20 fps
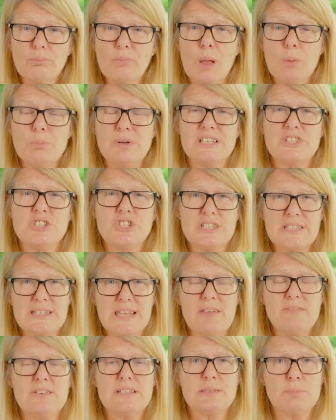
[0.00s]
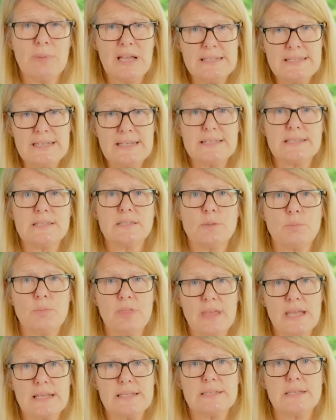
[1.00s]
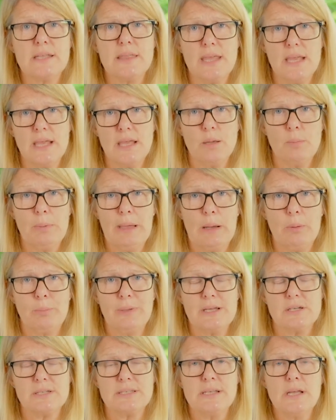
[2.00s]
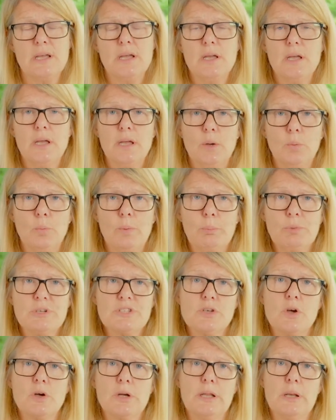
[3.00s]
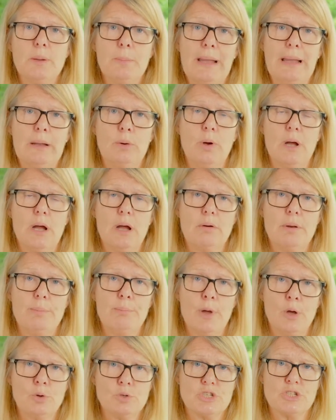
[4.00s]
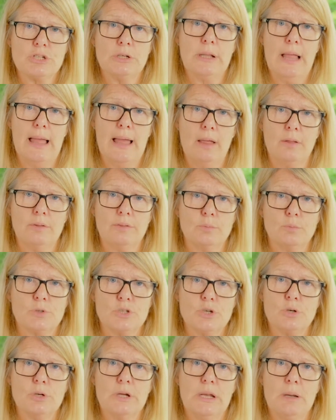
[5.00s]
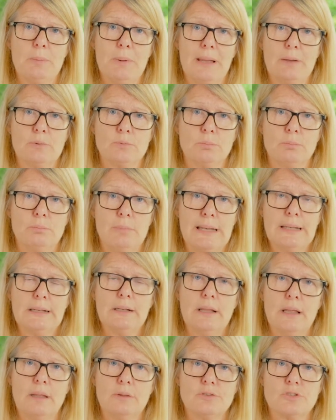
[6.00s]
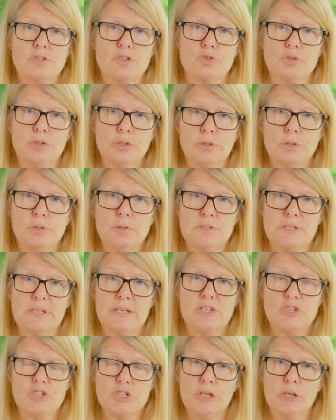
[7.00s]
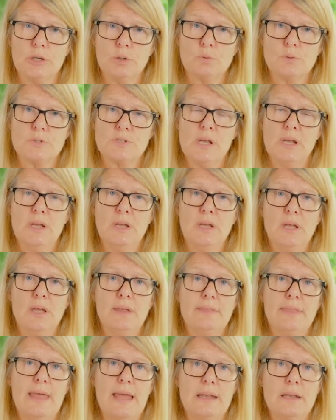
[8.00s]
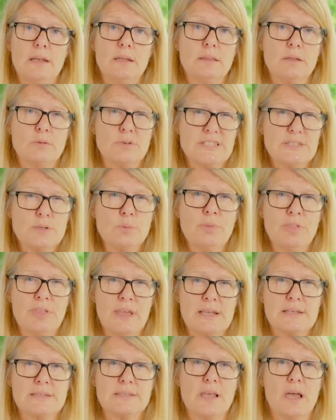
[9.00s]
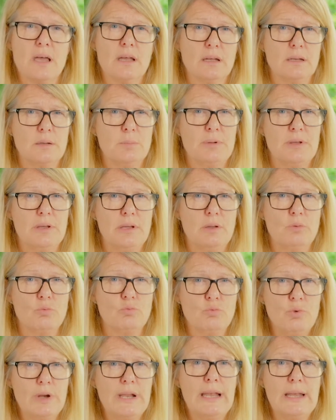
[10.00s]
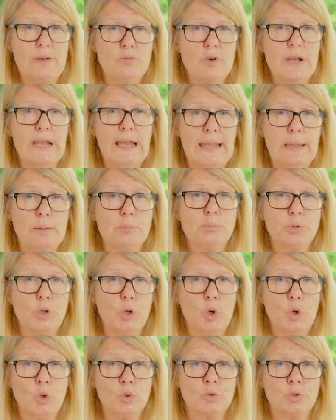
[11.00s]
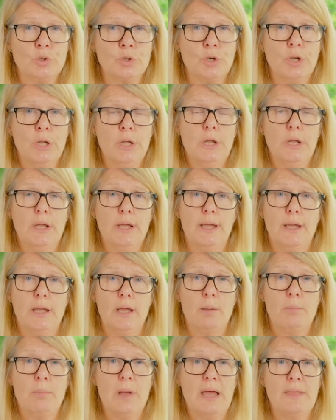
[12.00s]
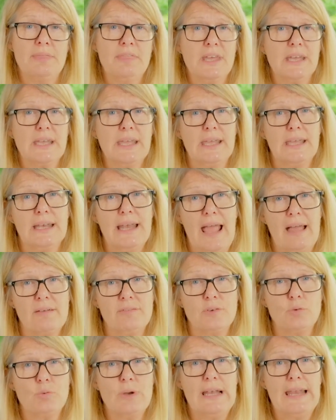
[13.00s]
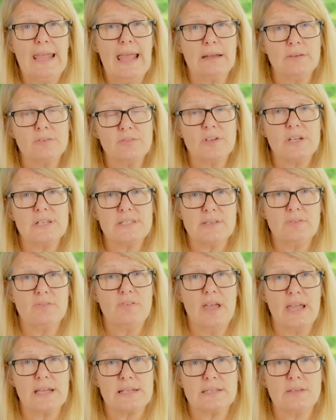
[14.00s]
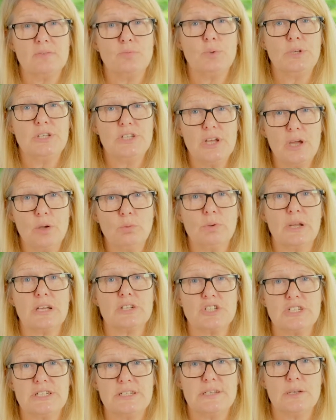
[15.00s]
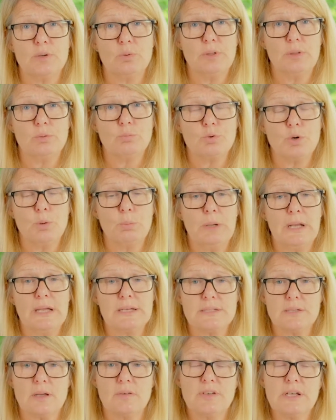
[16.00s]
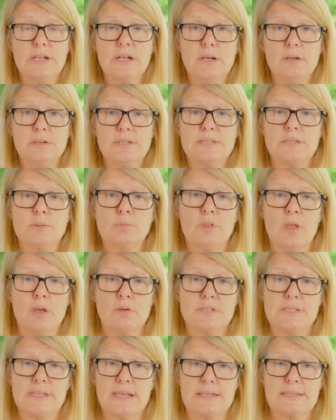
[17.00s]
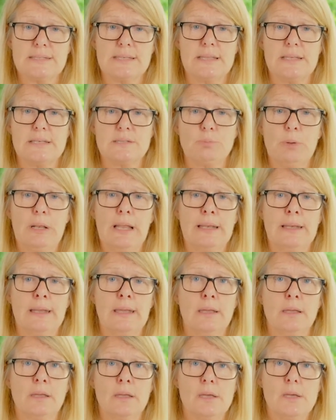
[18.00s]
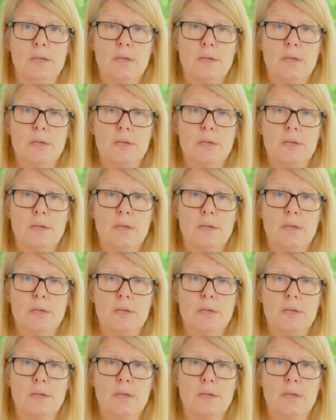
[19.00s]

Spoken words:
But it's just to give you some ideas and some things to think about, because when we're talking about our emotional health and we're talking about mental health struggles and issues, then there are some things that are going to be really, really important. And that can have a really adverse effect if we don't actually deal with them properly. So I've included some of those things in this planning.